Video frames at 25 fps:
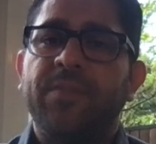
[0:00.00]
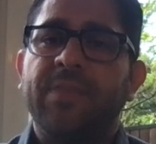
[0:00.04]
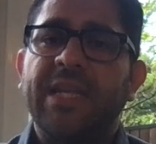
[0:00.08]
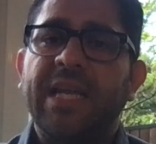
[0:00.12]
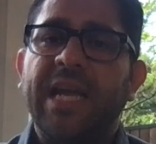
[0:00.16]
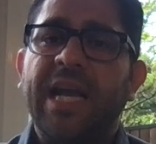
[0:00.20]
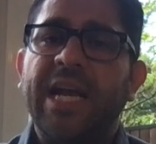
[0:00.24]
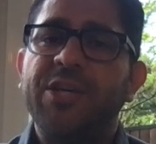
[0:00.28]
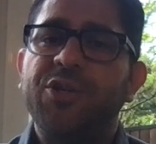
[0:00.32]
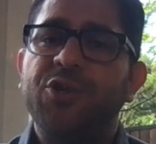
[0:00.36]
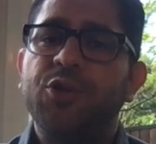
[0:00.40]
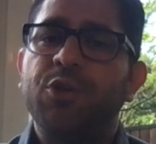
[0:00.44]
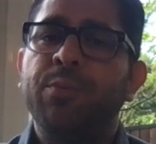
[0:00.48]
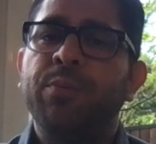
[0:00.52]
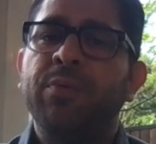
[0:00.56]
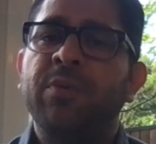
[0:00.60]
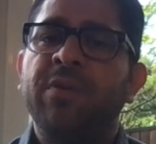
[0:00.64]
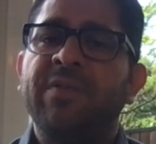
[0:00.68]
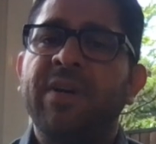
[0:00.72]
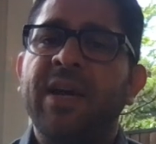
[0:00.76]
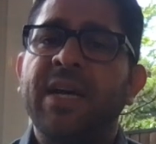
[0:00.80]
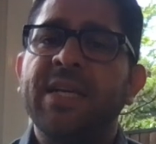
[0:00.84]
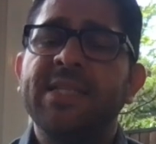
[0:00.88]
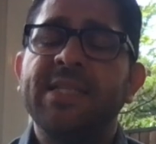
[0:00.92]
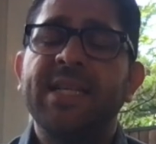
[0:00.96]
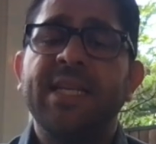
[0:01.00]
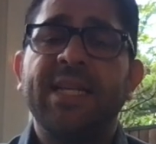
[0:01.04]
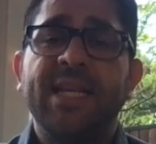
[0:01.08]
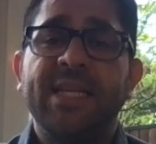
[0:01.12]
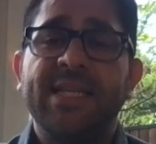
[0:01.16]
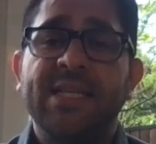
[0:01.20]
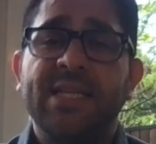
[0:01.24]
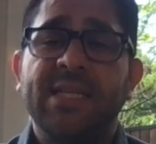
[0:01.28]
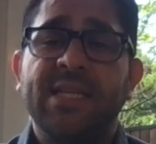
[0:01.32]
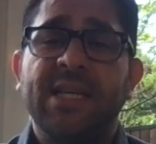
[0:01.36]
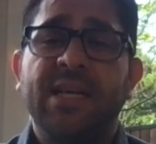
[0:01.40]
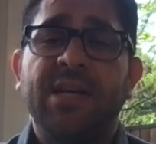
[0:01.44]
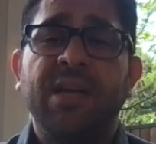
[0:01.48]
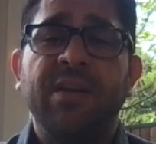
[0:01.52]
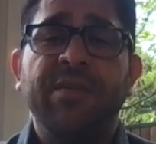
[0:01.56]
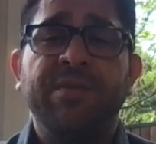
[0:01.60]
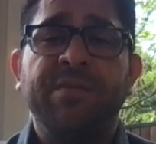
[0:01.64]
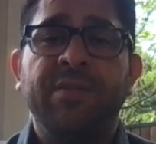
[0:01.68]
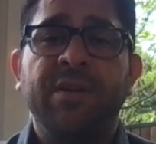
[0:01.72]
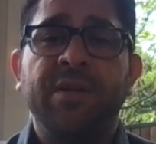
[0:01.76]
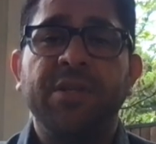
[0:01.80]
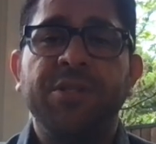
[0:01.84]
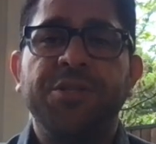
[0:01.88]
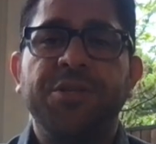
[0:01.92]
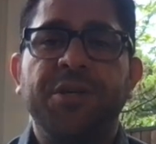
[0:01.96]
Azure provides the necessary
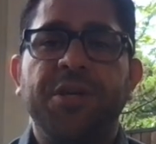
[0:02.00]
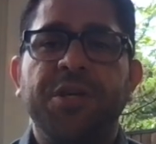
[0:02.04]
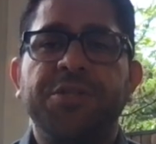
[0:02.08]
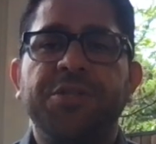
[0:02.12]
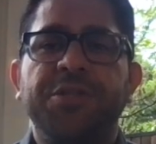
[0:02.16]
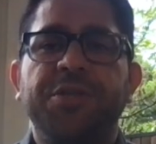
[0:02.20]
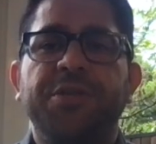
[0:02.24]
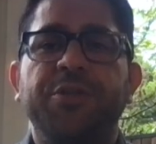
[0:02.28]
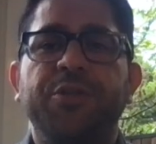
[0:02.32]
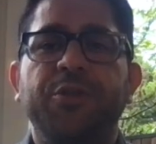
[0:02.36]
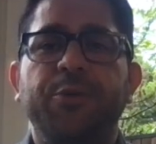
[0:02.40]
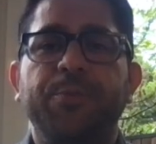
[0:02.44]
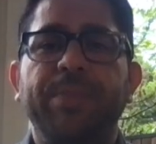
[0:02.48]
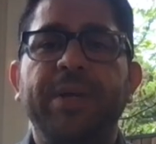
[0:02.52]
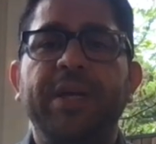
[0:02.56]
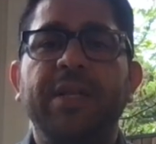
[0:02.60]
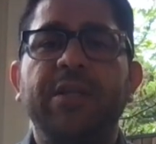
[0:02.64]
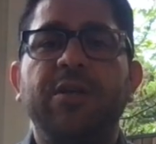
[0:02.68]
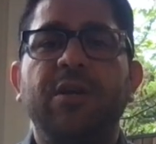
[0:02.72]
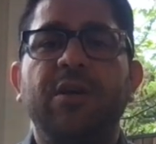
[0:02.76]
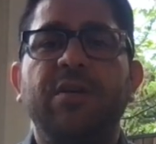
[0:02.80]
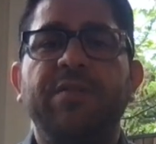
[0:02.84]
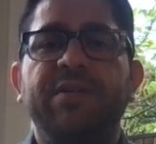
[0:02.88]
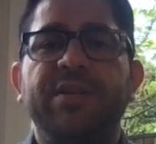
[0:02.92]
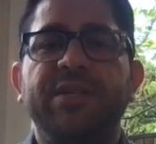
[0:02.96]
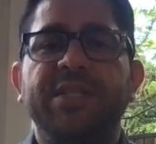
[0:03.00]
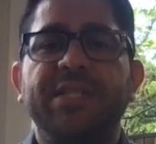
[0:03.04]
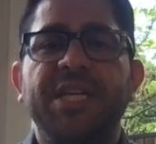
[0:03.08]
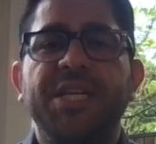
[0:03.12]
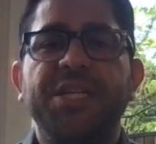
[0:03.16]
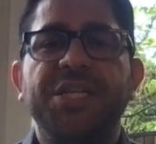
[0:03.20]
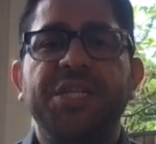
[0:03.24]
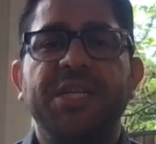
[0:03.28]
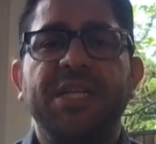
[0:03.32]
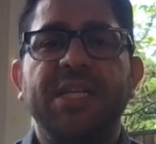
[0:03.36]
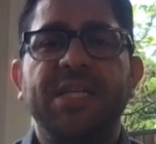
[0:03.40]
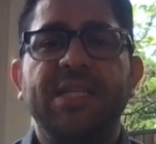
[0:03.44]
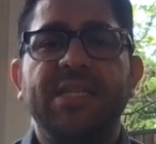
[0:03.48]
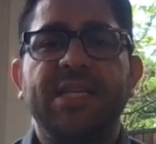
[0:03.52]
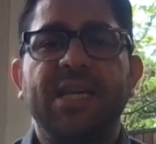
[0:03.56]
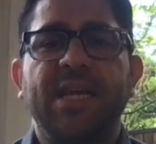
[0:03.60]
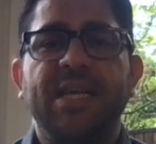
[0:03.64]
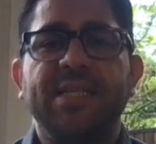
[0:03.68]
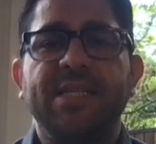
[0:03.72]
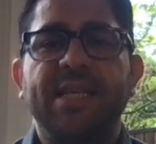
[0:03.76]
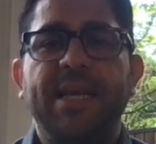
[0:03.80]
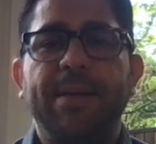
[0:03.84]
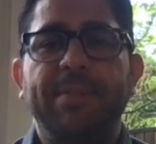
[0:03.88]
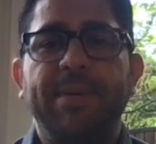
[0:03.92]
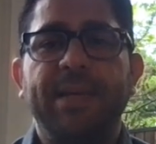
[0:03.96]
infrastructure to build conversation
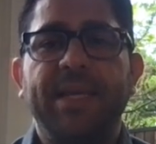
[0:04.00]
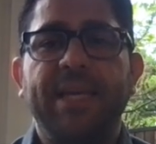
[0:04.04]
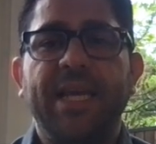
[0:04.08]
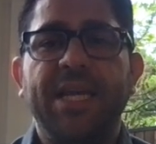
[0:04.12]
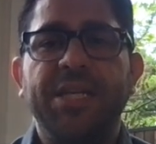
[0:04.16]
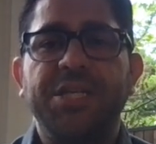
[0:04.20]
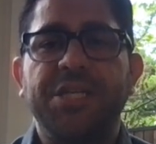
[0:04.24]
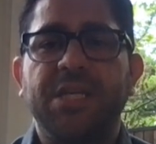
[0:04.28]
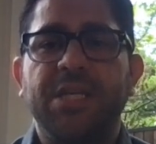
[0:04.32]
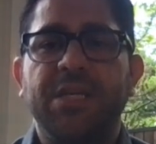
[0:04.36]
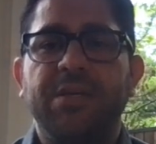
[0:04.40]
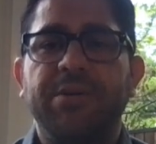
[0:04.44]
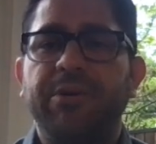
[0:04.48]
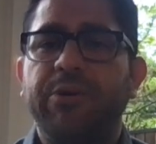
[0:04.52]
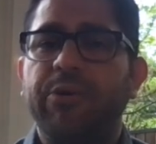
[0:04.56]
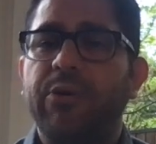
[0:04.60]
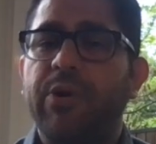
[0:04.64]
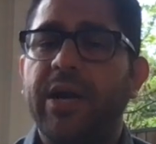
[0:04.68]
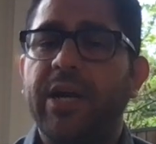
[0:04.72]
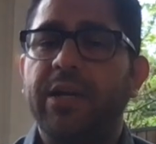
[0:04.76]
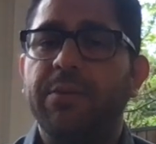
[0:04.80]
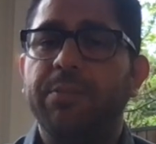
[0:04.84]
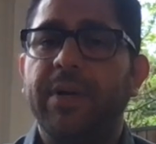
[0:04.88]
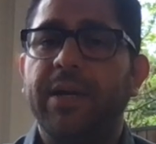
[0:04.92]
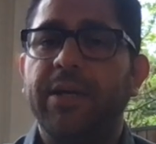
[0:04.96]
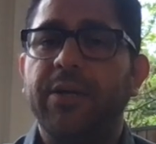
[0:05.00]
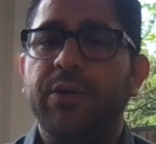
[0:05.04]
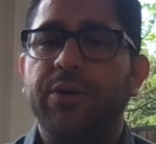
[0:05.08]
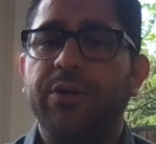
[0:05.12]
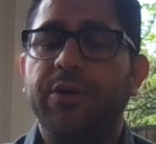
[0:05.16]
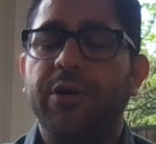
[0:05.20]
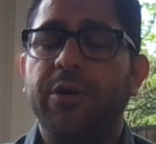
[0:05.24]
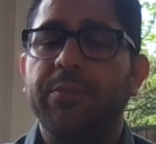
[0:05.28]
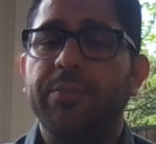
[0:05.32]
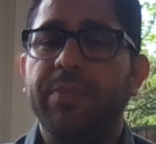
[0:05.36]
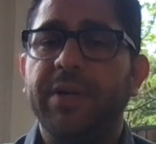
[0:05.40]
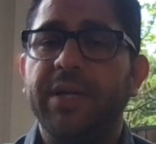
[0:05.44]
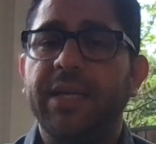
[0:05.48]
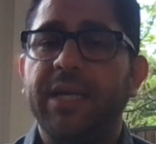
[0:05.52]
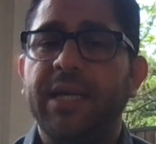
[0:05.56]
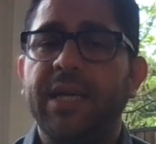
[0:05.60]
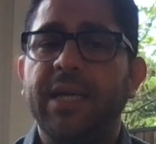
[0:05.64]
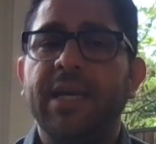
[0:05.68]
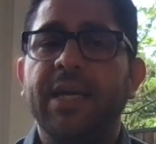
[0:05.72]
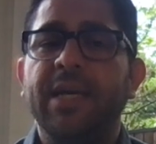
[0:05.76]
insights application required by your company.